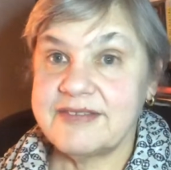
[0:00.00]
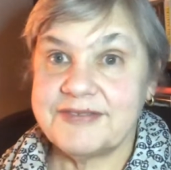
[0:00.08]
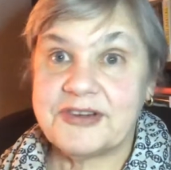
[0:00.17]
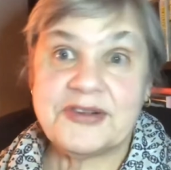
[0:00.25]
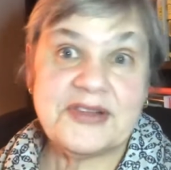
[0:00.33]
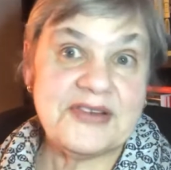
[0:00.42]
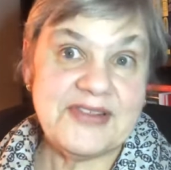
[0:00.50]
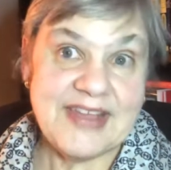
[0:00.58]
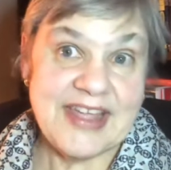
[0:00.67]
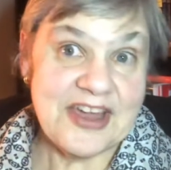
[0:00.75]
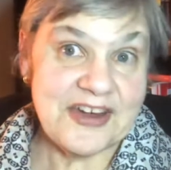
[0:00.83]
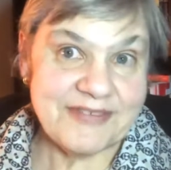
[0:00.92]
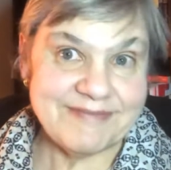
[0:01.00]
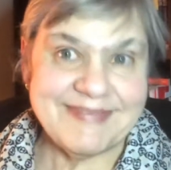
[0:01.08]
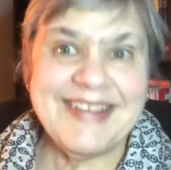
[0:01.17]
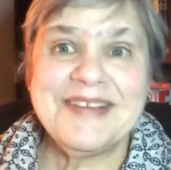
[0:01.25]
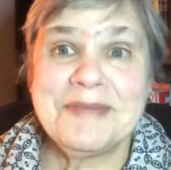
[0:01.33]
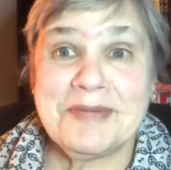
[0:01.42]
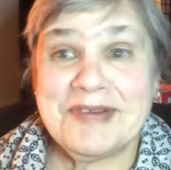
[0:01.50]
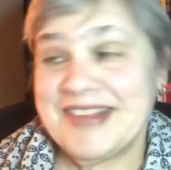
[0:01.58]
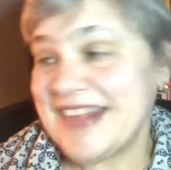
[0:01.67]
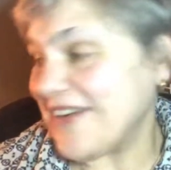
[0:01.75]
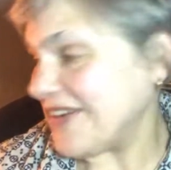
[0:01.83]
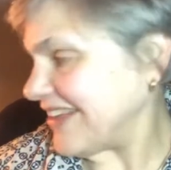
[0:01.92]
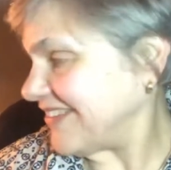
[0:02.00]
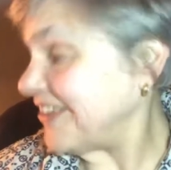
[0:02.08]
earlier in the year, let me put it that way.